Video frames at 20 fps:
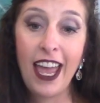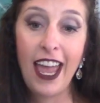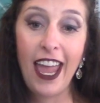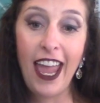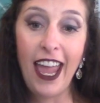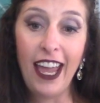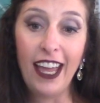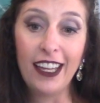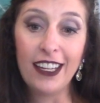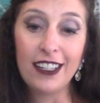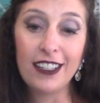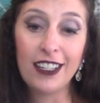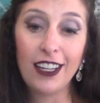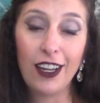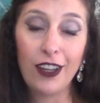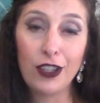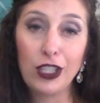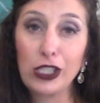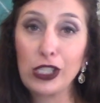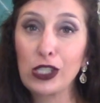And
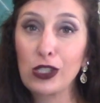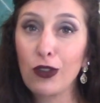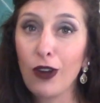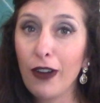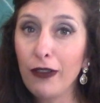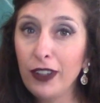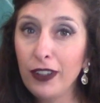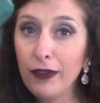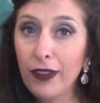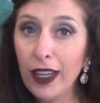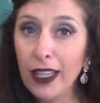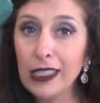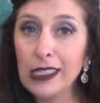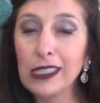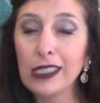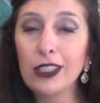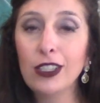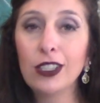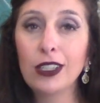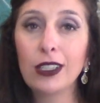the scruffy
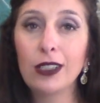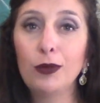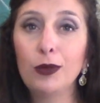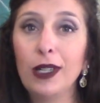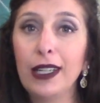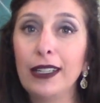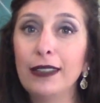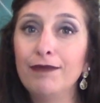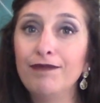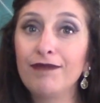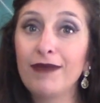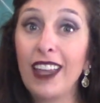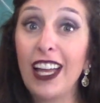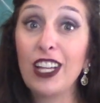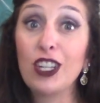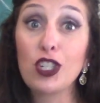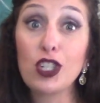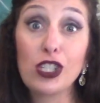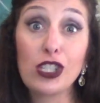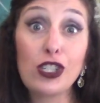face look, well,
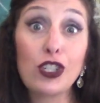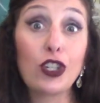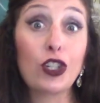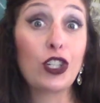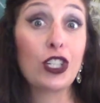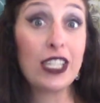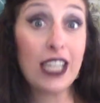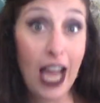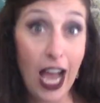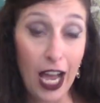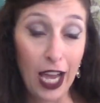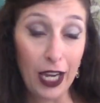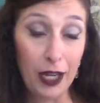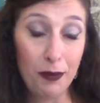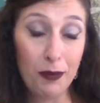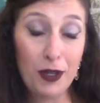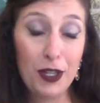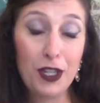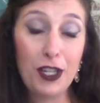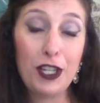that just took
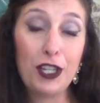time.